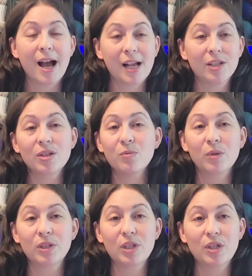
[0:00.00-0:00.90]
I just
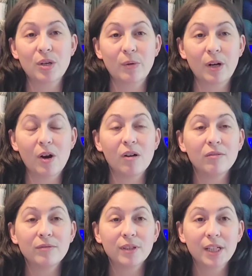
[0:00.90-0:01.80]
want to show it
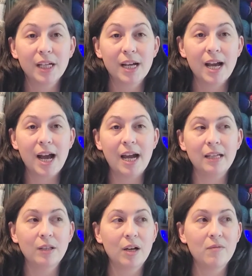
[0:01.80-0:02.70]
off.
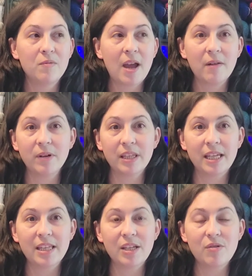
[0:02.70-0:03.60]
I love
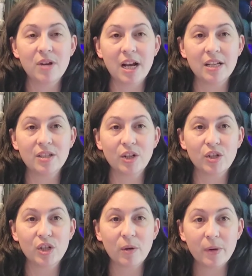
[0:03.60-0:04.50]
everything that you guys are
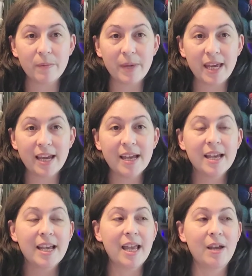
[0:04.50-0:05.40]
showing me
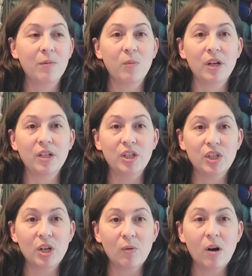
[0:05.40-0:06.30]
and wanting to
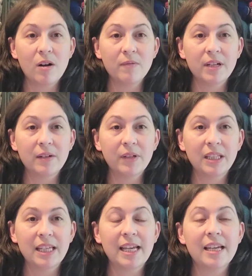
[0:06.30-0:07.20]
show off and
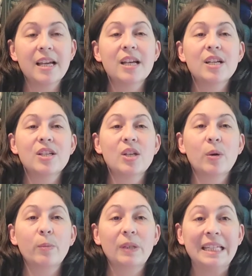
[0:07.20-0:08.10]
everything.
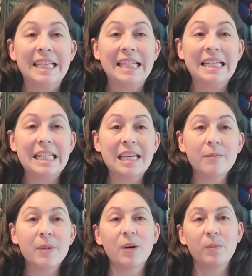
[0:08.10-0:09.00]
So please
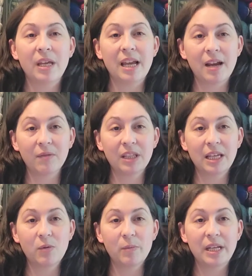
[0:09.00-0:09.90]
email me.
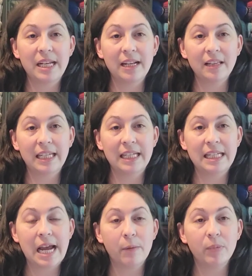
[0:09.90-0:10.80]
Everything will be
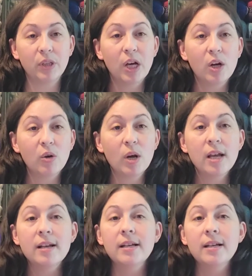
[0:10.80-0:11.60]
linked down below.